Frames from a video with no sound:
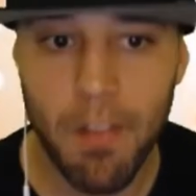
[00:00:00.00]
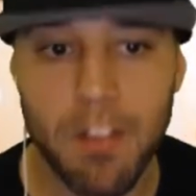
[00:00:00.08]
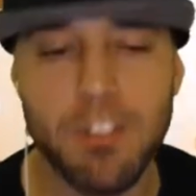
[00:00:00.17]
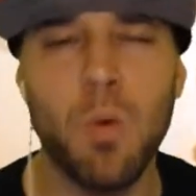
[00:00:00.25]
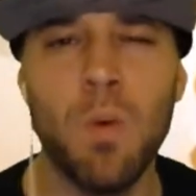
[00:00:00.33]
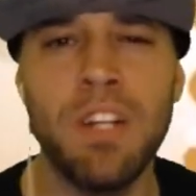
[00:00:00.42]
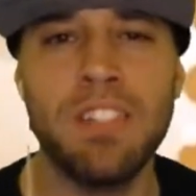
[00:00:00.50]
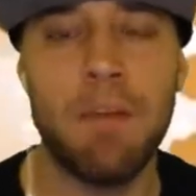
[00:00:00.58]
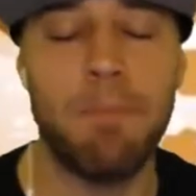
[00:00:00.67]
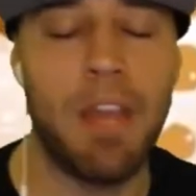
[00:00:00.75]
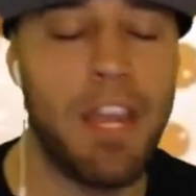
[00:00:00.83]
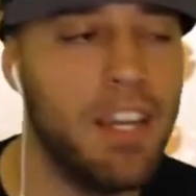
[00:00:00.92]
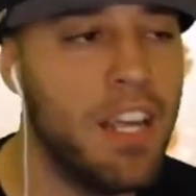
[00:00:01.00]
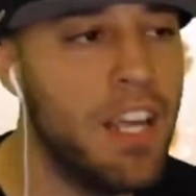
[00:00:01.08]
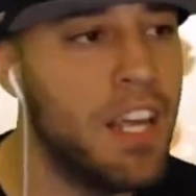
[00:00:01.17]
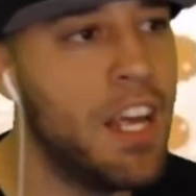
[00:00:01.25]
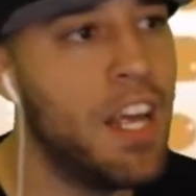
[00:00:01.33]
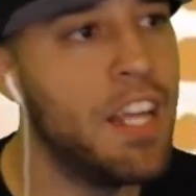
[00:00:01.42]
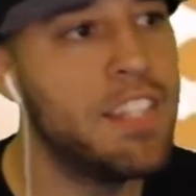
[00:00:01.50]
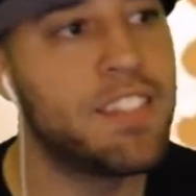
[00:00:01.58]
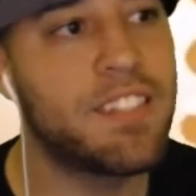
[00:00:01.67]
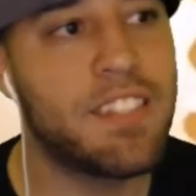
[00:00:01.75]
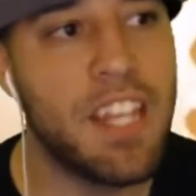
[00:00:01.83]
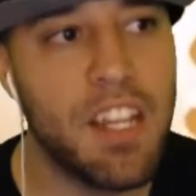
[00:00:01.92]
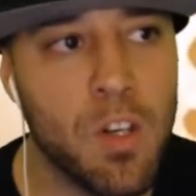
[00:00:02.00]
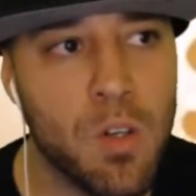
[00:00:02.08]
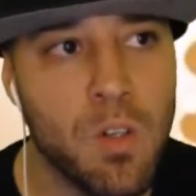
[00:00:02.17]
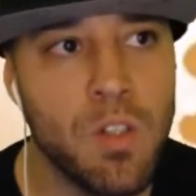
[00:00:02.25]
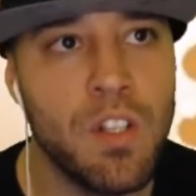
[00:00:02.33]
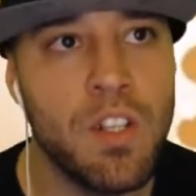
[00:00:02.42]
So what does that mean? Single